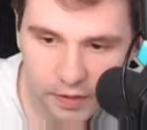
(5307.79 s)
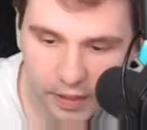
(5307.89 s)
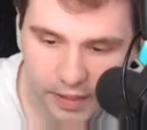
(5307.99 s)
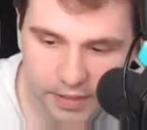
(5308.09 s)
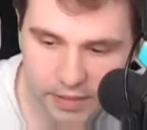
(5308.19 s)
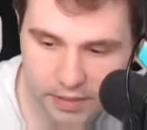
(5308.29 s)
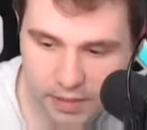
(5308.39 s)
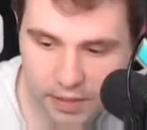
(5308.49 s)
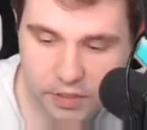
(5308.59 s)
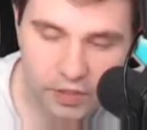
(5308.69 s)
Nice.
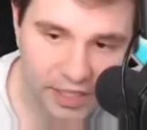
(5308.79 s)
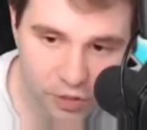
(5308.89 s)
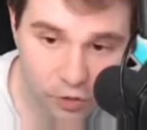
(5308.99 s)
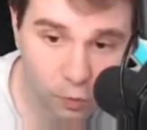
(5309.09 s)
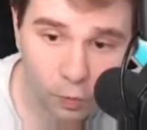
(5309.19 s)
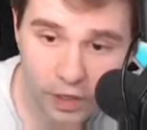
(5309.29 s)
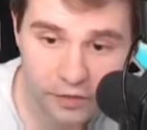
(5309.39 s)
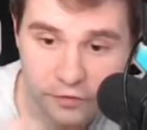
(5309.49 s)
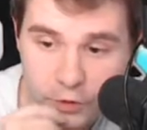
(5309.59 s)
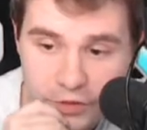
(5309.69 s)
So that took
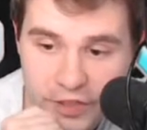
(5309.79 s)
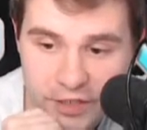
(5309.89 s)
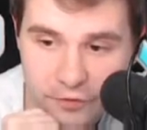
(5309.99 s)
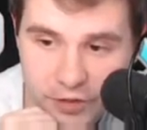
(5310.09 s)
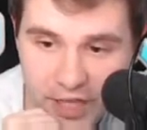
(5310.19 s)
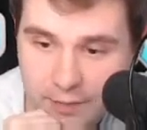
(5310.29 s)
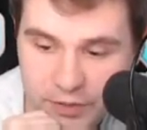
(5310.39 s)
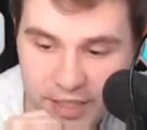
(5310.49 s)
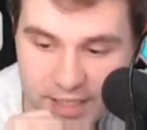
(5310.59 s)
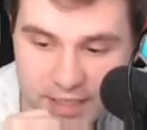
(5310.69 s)
one full thing for that,
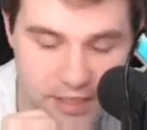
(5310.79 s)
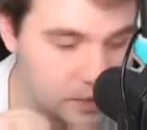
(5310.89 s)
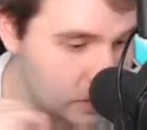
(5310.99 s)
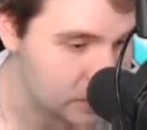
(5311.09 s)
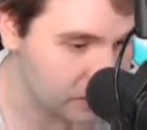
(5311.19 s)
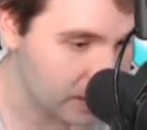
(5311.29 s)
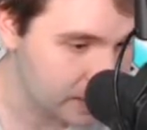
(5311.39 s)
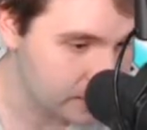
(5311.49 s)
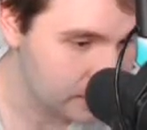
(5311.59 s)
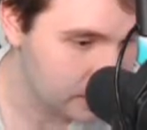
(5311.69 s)
but it's
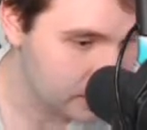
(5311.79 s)
fine.